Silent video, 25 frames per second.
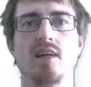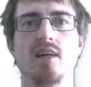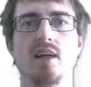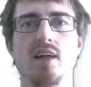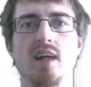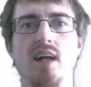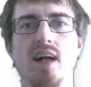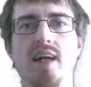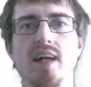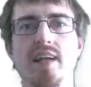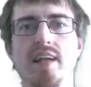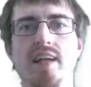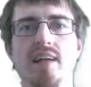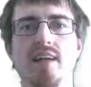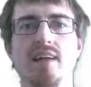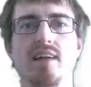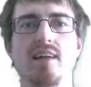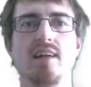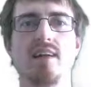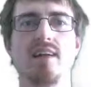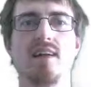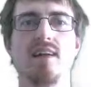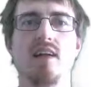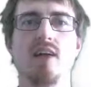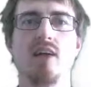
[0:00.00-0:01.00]
Hi there,
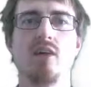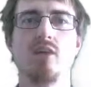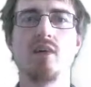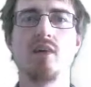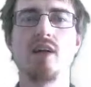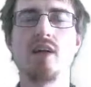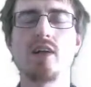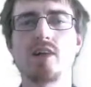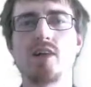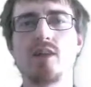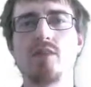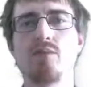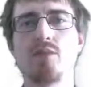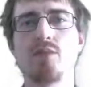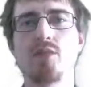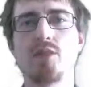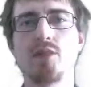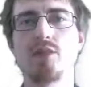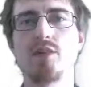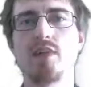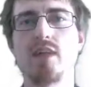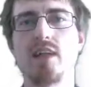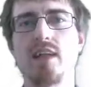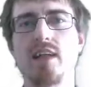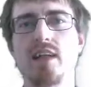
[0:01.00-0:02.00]
welcome to
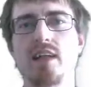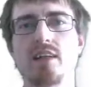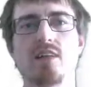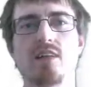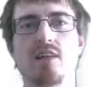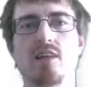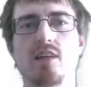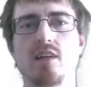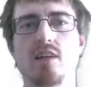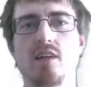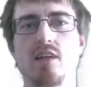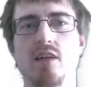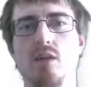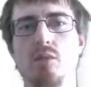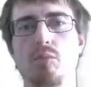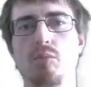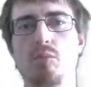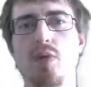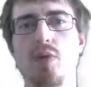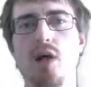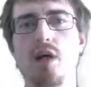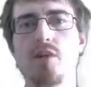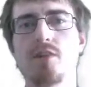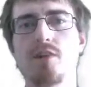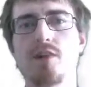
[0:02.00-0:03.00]
the lecture
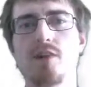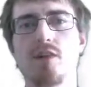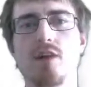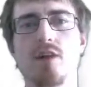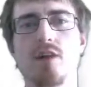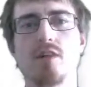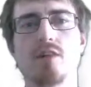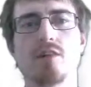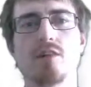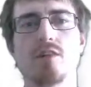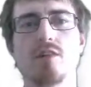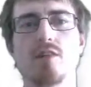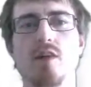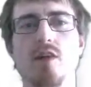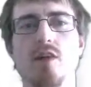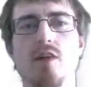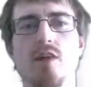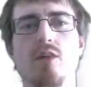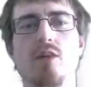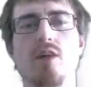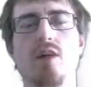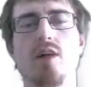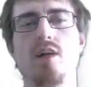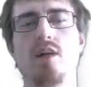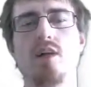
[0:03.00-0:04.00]
Buffer
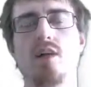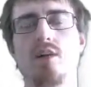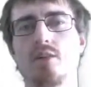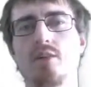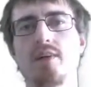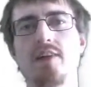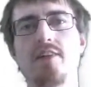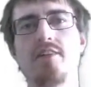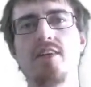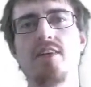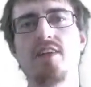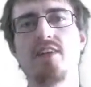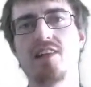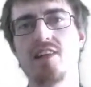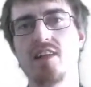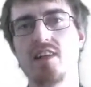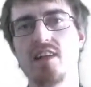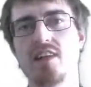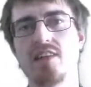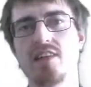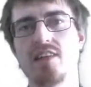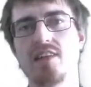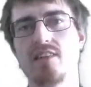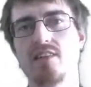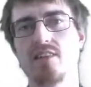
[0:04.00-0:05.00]
Overflow Revisited.
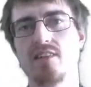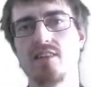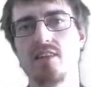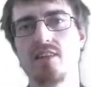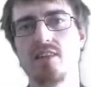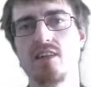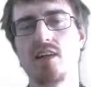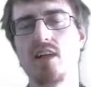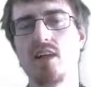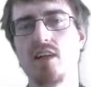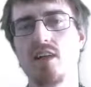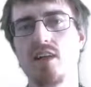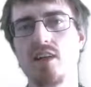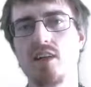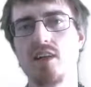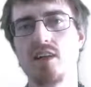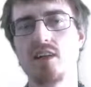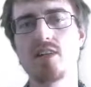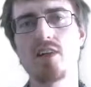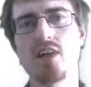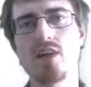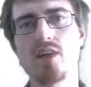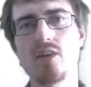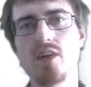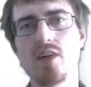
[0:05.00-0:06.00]

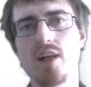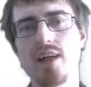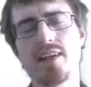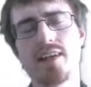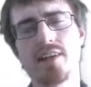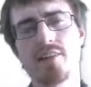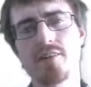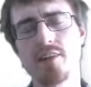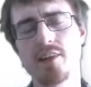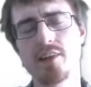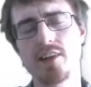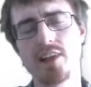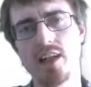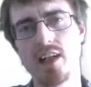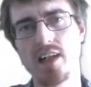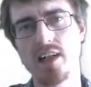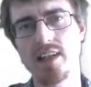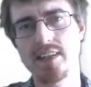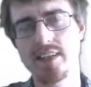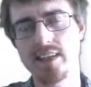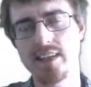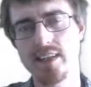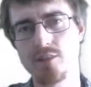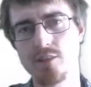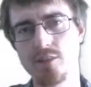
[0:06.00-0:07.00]
So at a very high
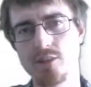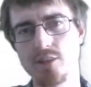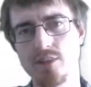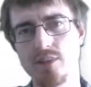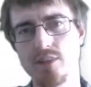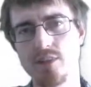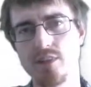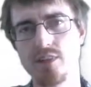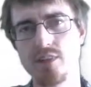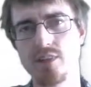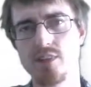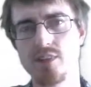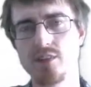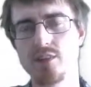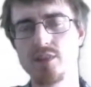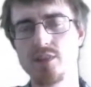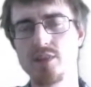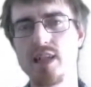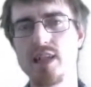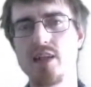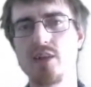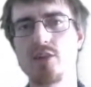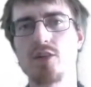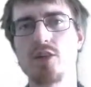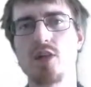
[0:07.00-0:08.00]
level, you
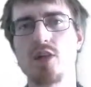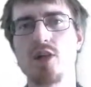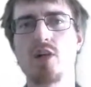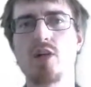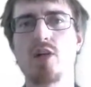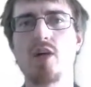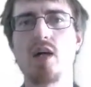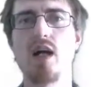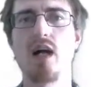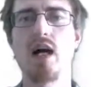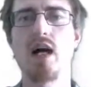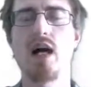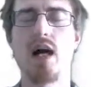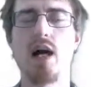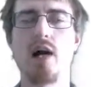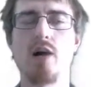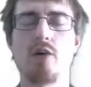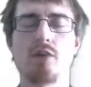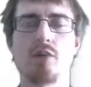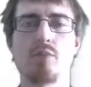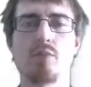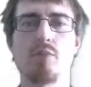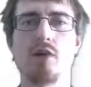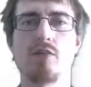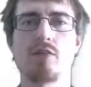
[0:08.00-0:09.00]
now know how
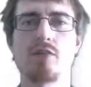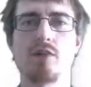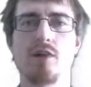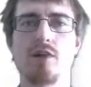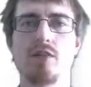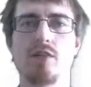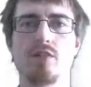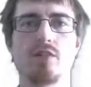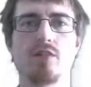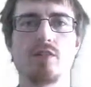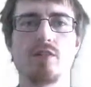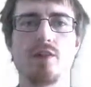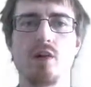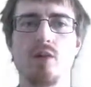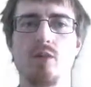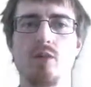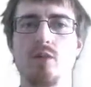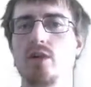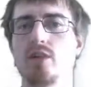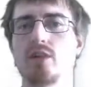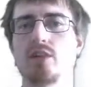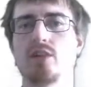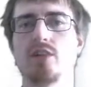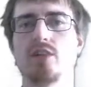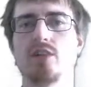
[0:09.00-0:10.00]
the buffer overflow
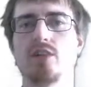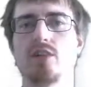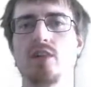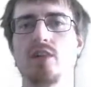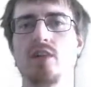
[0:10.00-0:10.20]
works.